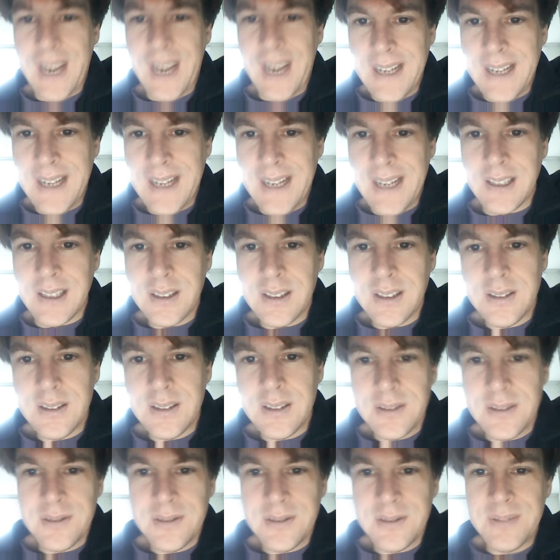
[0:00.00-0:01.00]
anything,
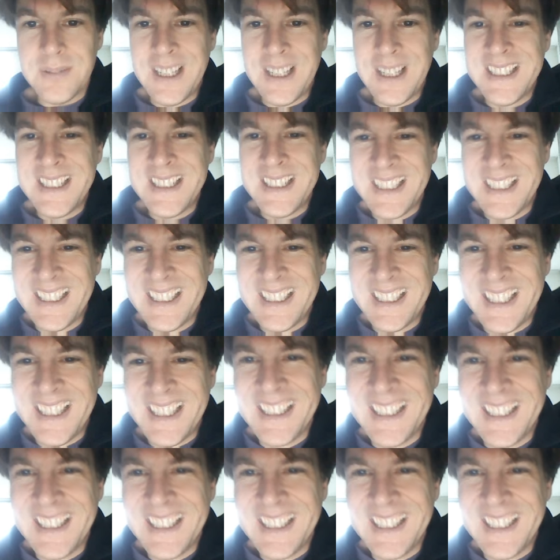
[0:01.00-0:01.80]
basically.